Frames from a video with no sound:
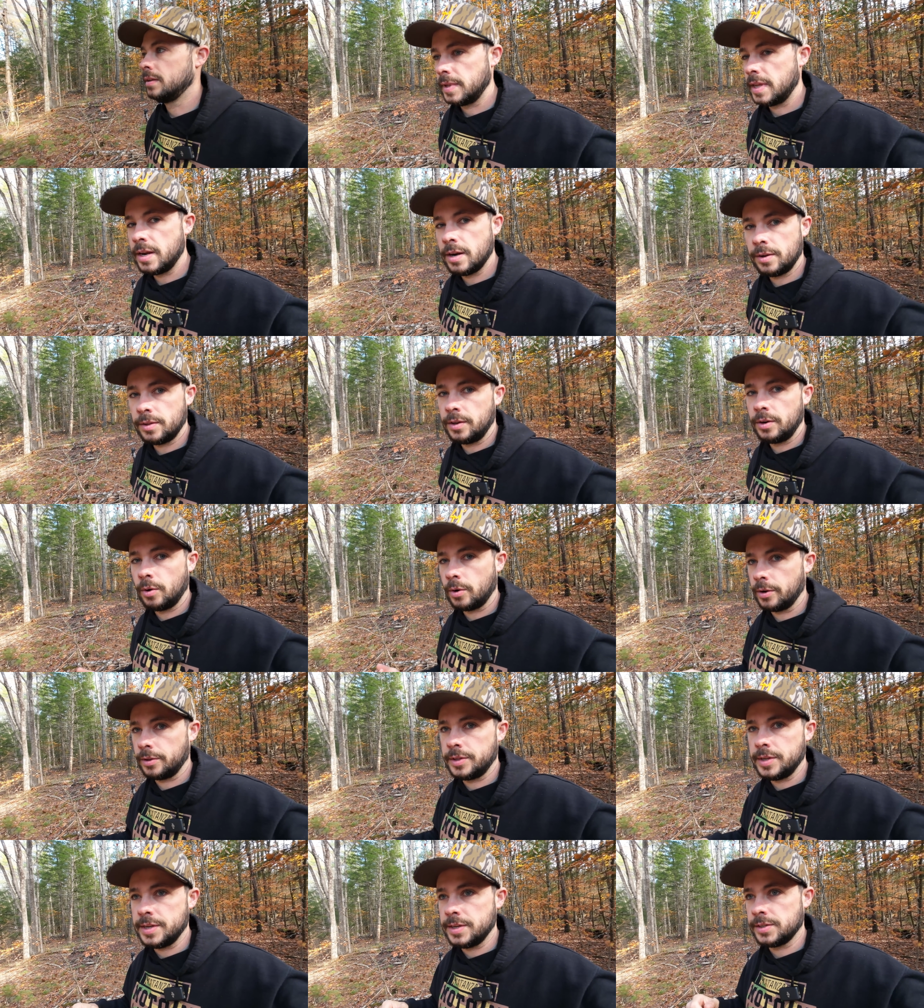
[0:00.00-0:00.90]
here in the
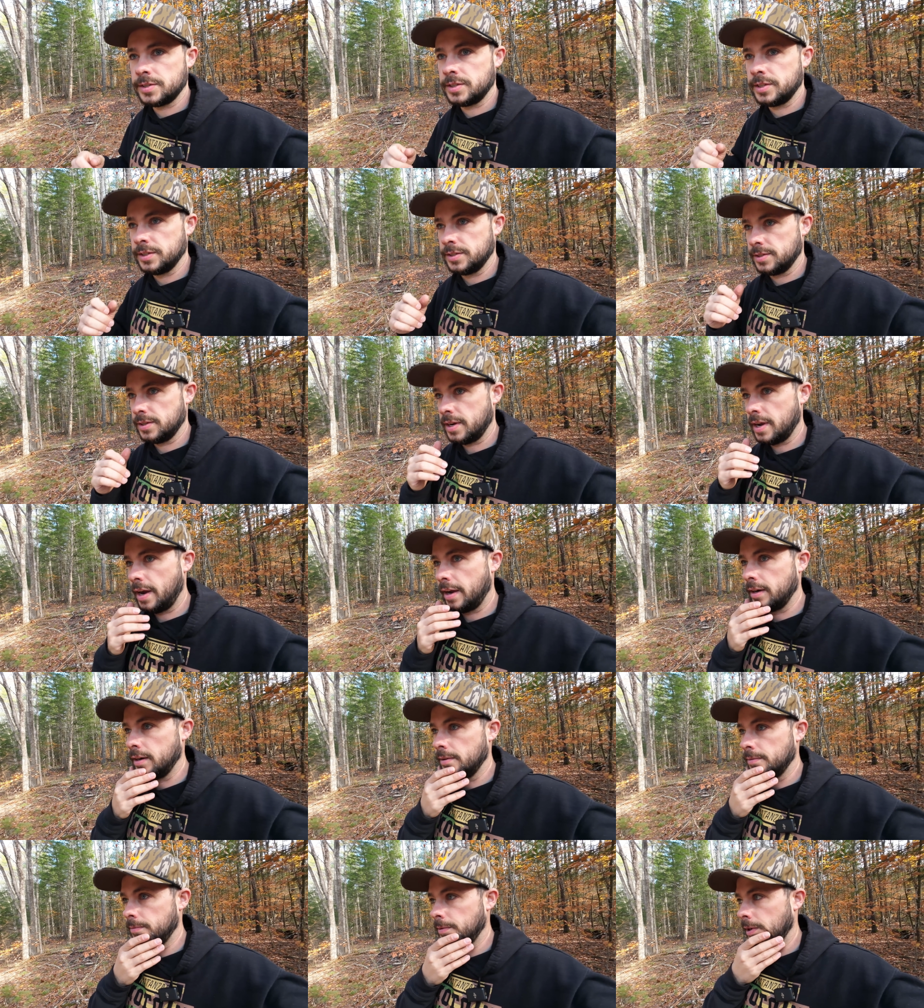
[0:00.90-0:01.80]
Northeast is
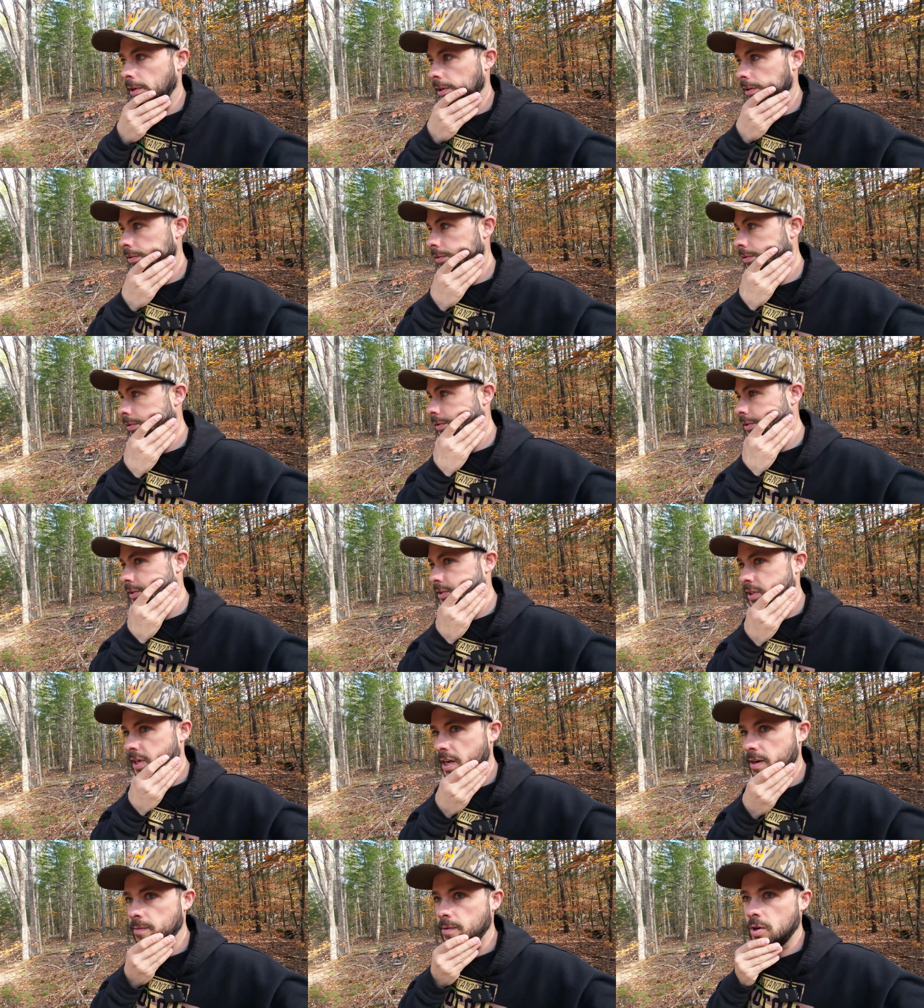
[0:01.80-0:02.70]
kind of it's
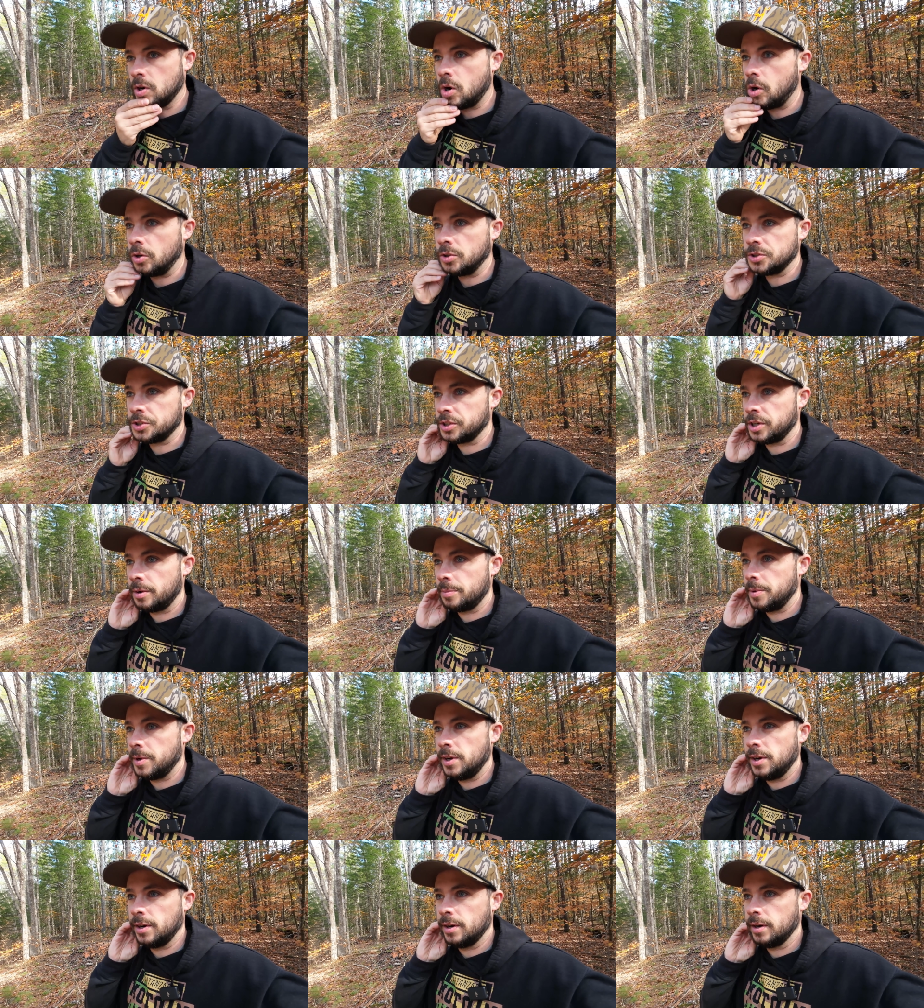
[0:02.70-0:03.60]
kind of a culture up
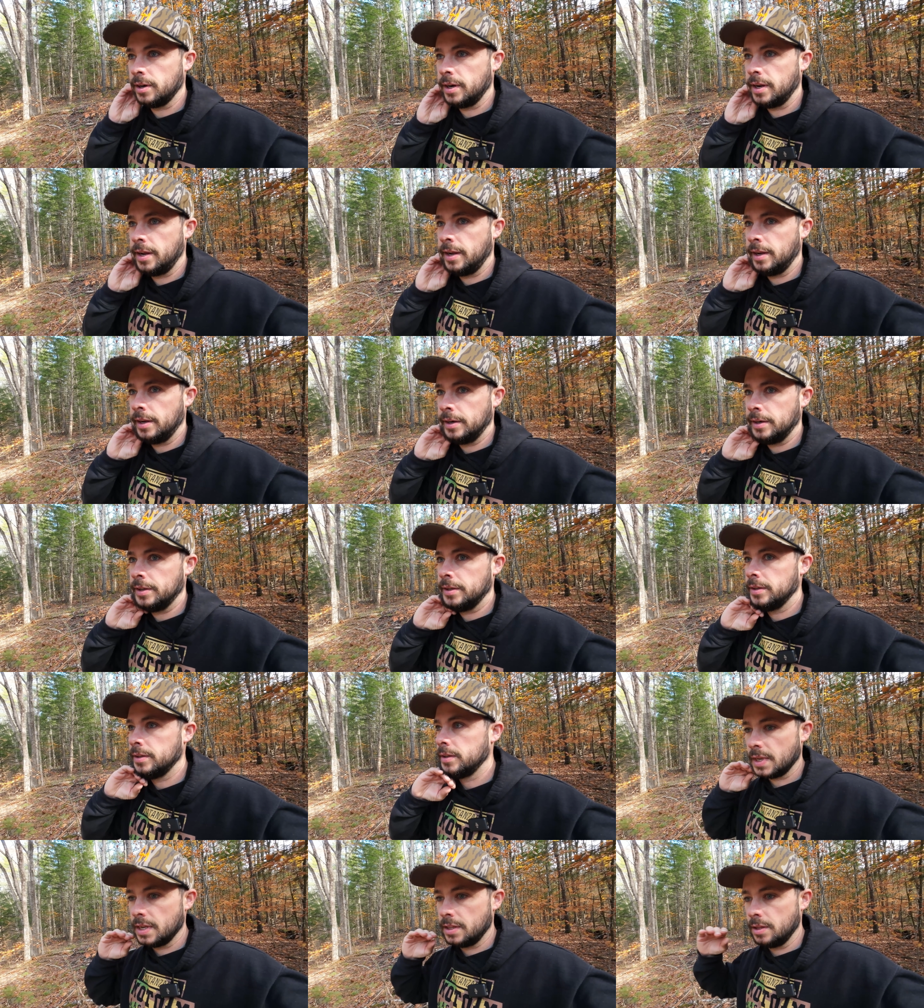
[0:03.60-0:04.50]
here, and
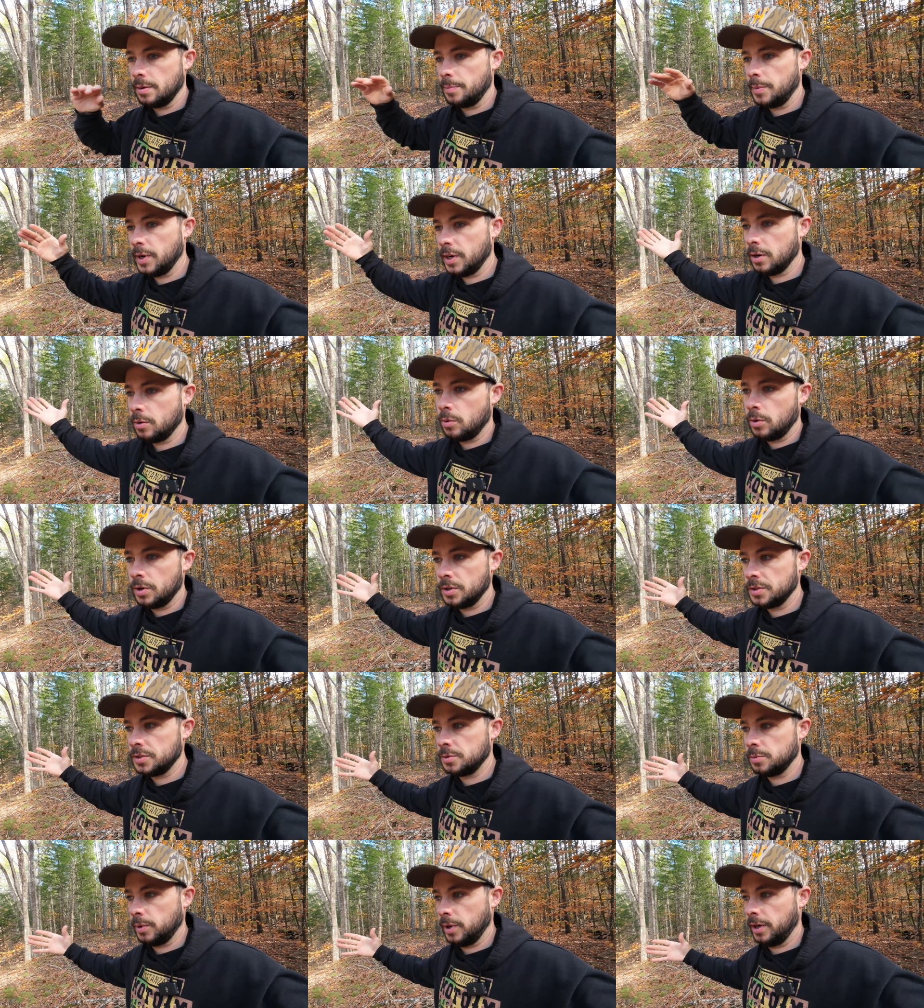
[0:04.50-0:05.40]
in the bigger
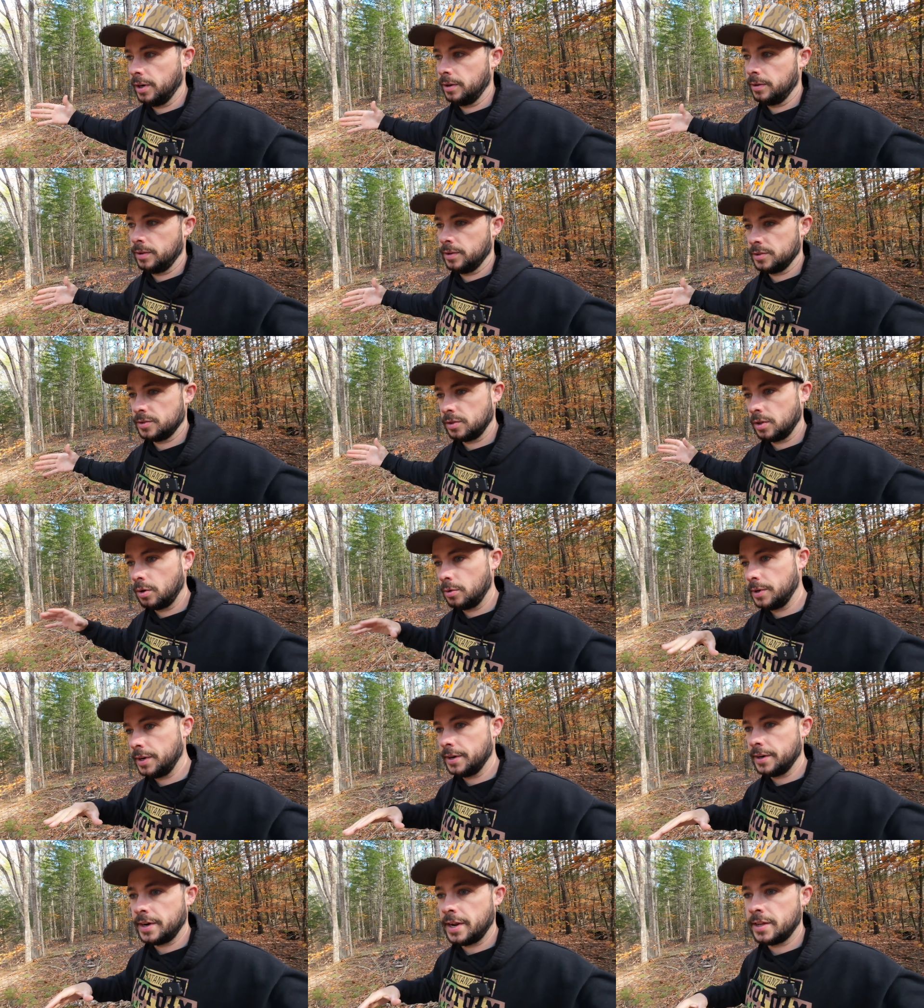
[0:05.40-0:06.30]
woods where there's low
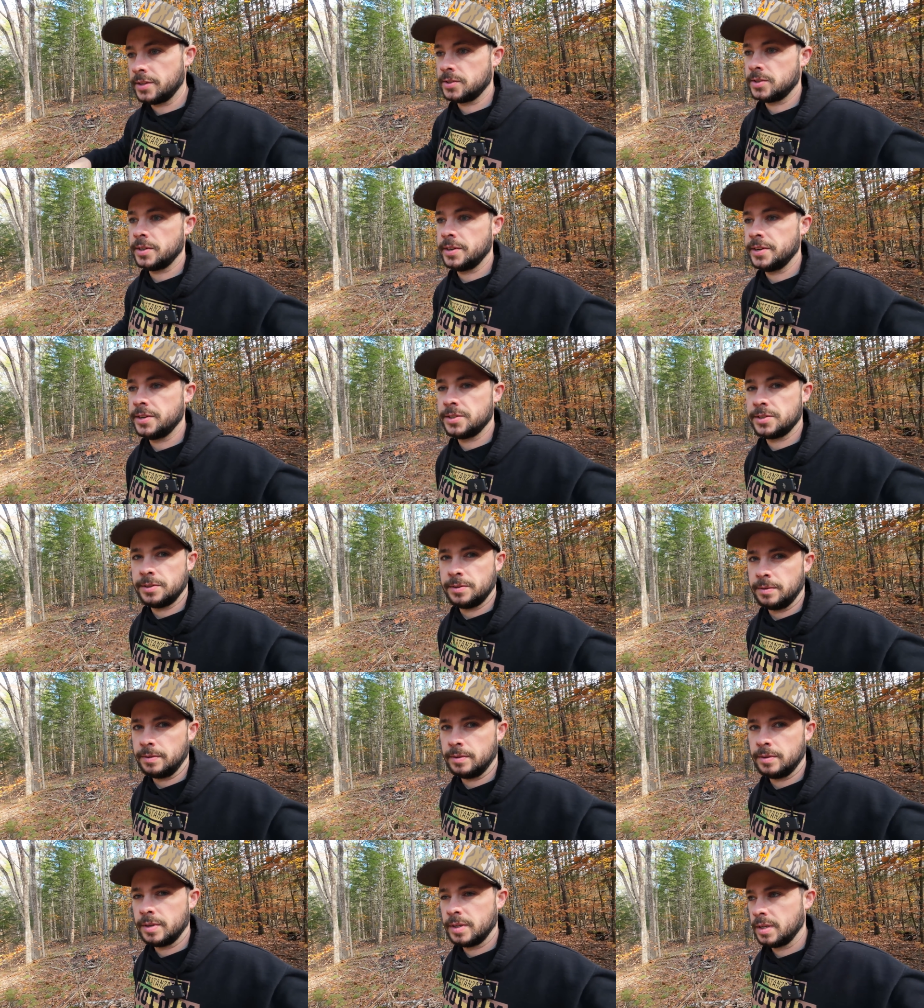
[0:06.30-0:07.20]
deer densities,
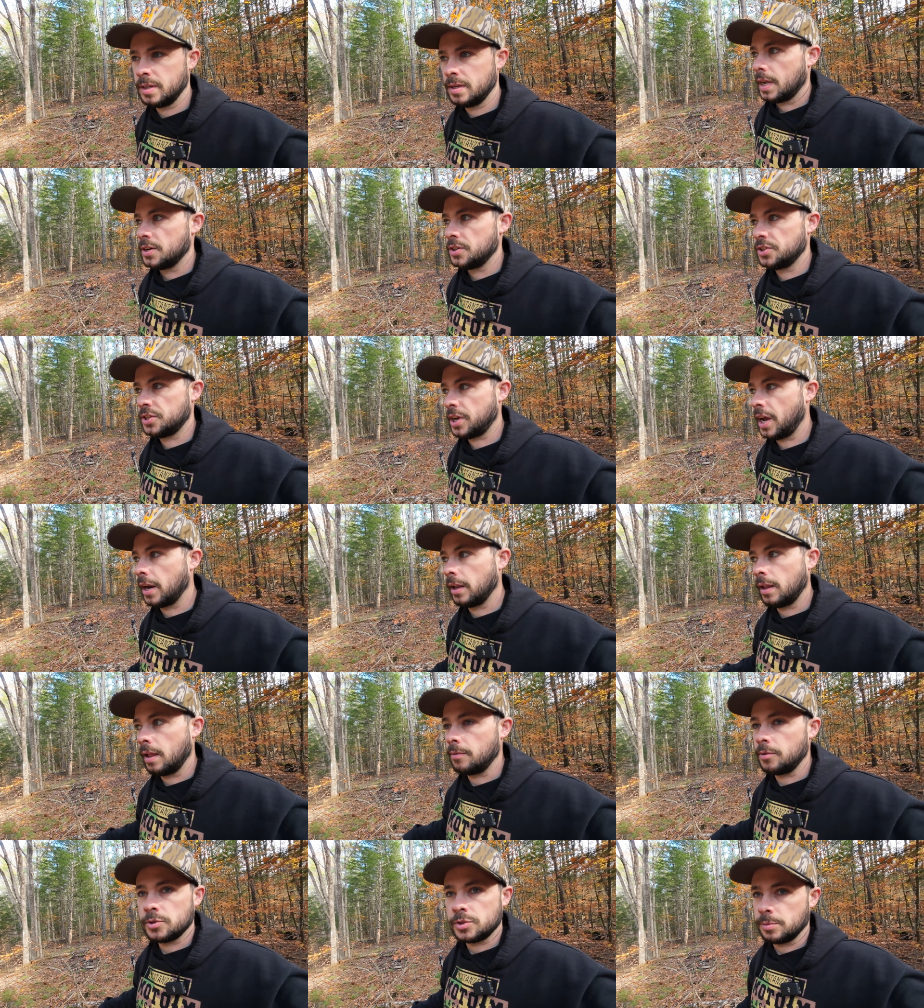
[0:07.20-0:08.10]
and it just kind of
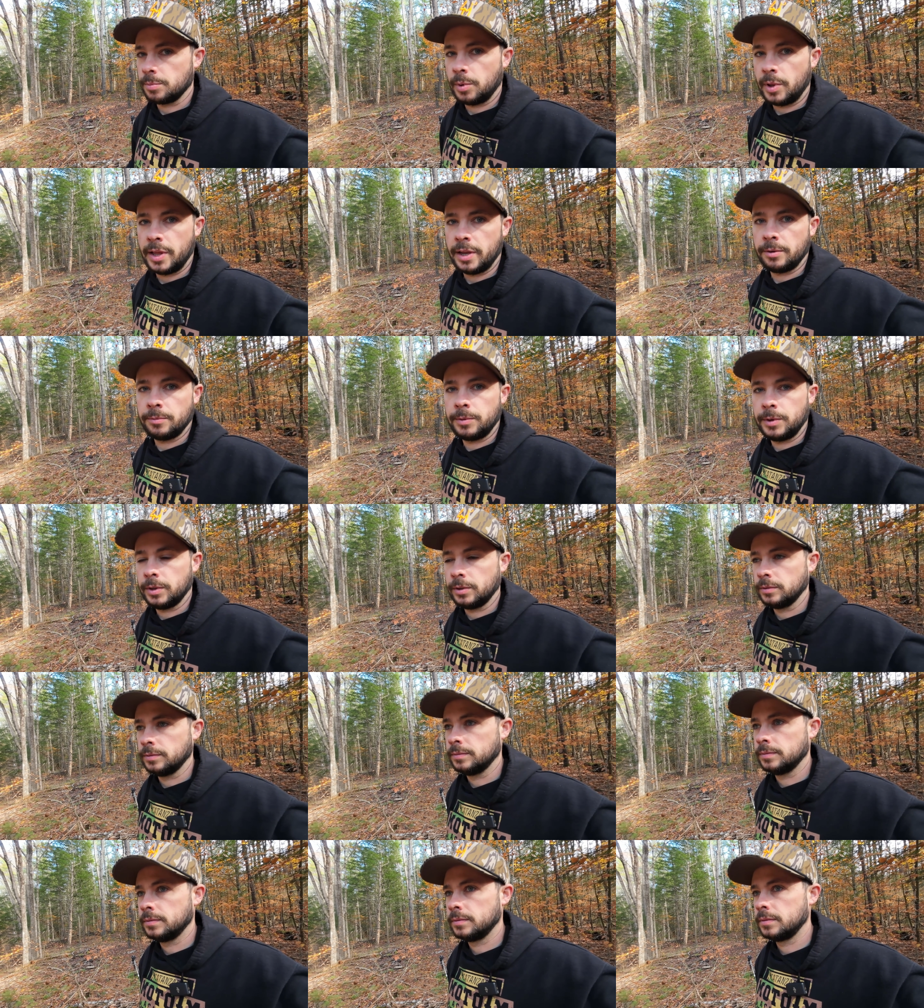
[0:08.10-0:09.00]
levels the playing field.